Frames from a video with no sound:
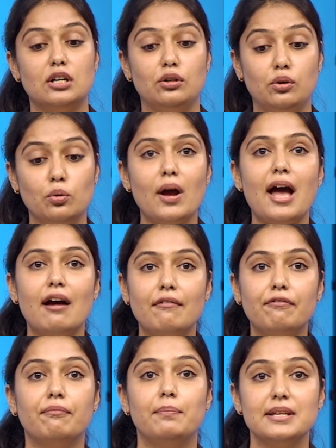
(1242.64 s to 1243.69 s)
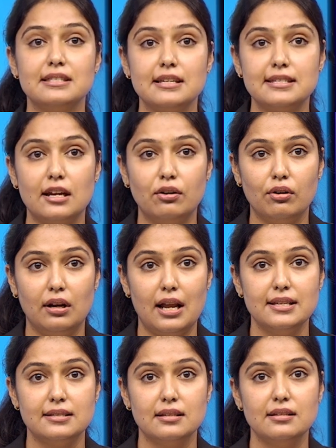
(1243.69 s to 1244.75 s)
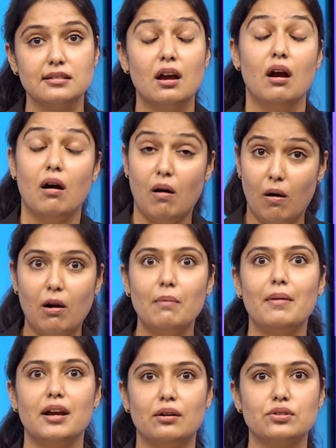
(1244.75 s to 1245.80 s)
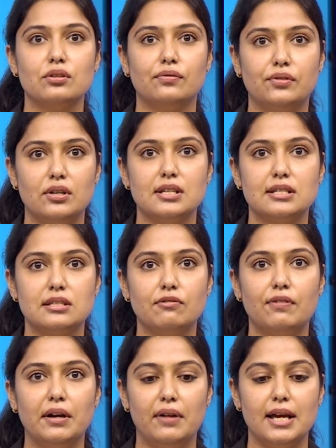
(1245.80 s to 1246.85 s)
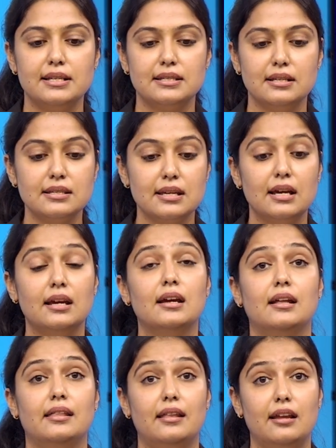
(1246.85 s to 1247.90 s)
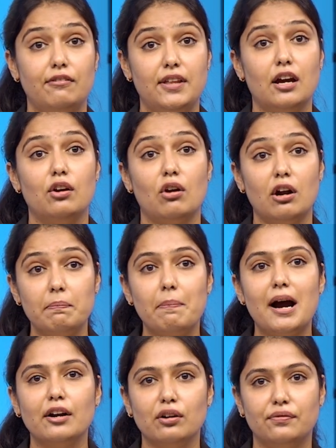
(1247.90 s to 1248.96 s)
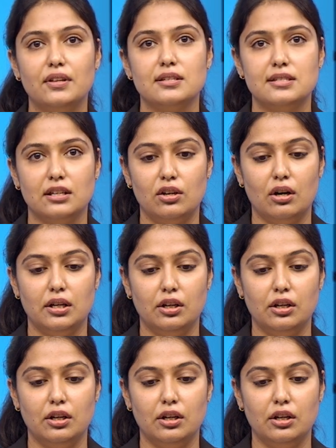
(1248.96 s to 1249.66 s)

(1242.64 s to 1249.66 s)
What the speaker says: do have Business Central license or Microsoft 365 license, if they are not part of this security